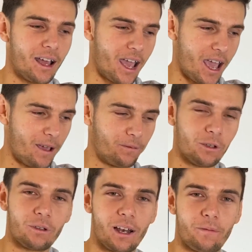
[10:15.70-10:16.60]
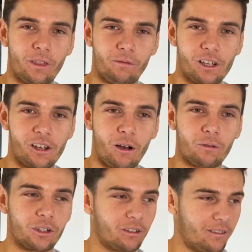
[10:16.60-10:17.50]
If you deliver the
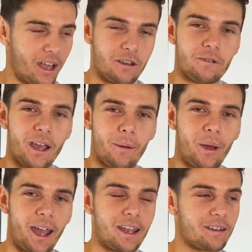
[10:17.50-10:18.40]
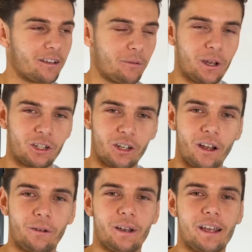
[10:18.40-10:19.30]
results, then you get paid commission
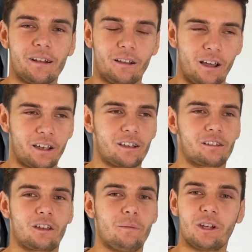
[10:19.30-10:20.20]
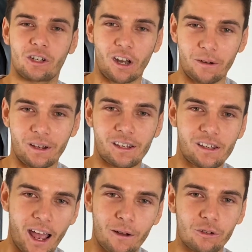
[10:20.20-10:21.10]
only, like a commission only
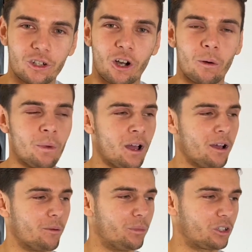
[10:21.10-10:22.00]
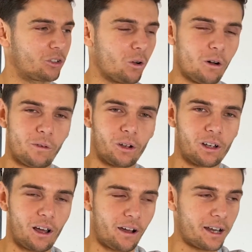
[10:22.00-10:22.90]
sales job, but sort of
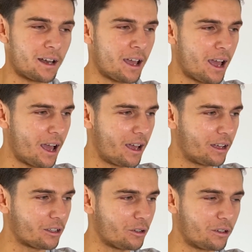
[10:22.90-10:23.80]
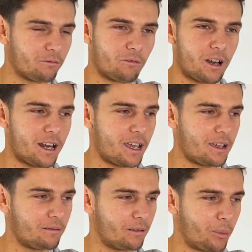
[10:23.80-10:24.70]
online. You can
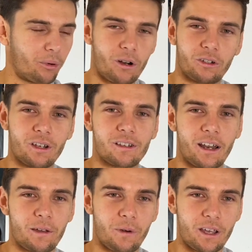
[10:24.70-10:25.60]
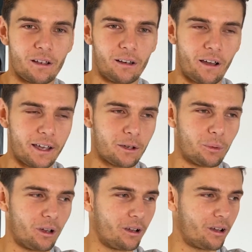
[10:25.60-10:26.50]
really approach this any way you like,
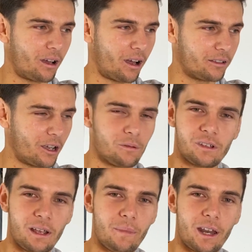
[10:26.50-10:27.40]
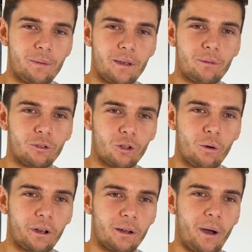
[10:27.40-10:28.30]
but I don't see many people
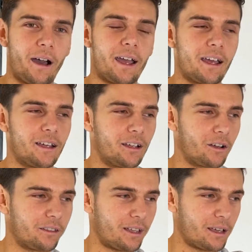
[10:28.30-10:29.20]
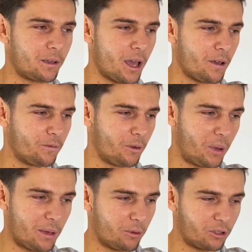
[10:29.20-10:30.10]
talking about it. And I think for
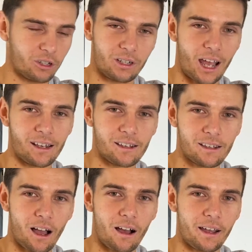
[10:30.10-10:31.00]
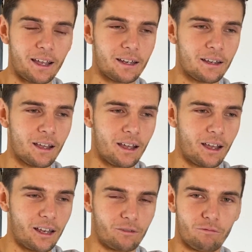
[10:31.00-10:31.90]
people just getting started,
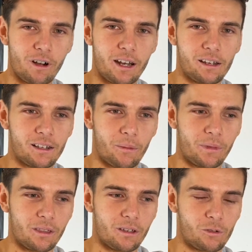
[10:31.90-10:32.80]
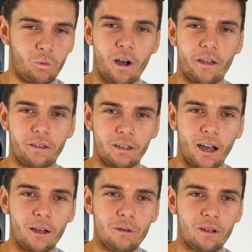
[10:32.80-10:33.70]
it's really something that's worth a
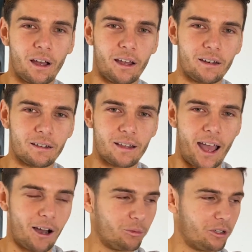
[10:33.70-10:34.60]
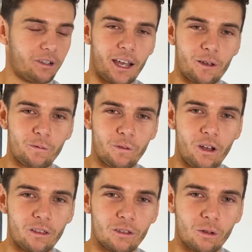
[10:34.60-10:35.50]
go and helps you get your foot in
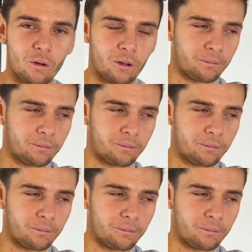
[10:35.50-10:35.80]
the door.